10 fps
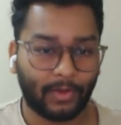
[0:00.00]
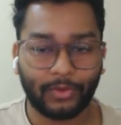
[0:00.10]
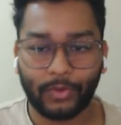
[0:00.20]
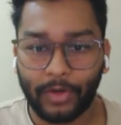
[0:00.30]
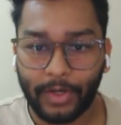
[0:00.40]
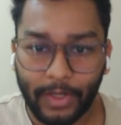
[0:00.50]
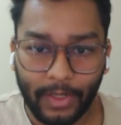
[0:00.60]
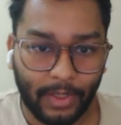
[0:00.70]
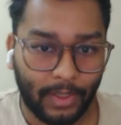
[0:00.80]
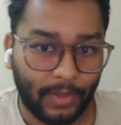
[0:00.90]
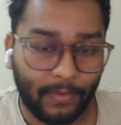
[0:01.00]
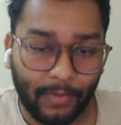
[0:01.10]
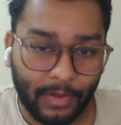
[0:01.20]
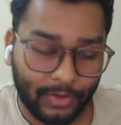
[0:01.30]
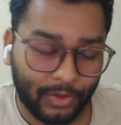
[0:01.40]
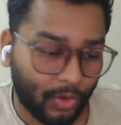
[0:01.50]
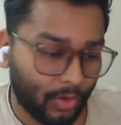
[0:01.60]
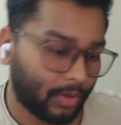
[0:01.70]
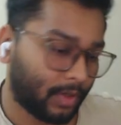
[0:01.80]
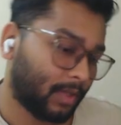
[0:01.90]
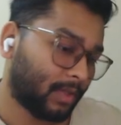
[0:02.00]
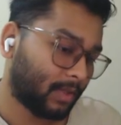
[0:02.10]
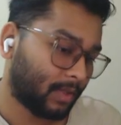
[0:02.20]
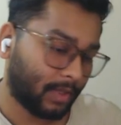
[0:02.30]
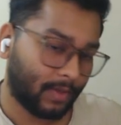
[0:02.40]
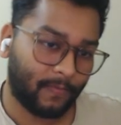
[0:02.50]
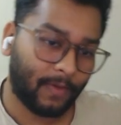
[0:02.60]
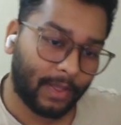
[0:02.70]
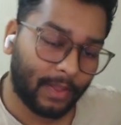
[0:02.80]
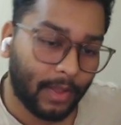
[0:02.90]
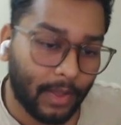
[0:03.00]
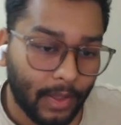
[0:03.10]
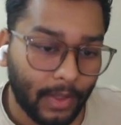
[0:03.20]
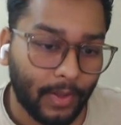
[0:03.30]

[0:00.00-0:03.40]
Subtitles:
because you already installed the file.